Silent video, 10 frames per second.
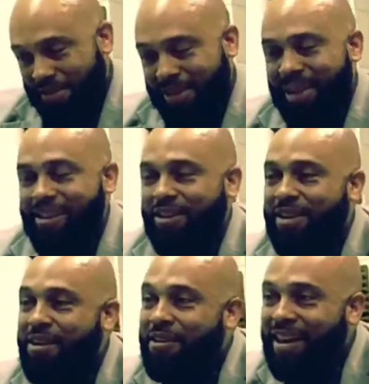There you
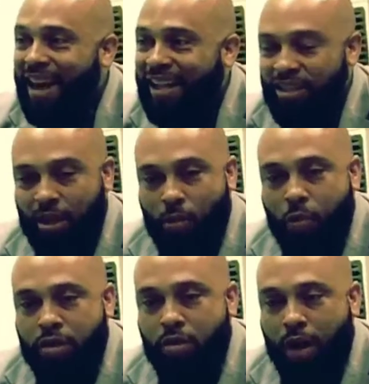go. And so
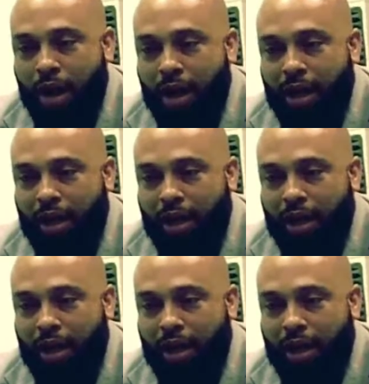when you are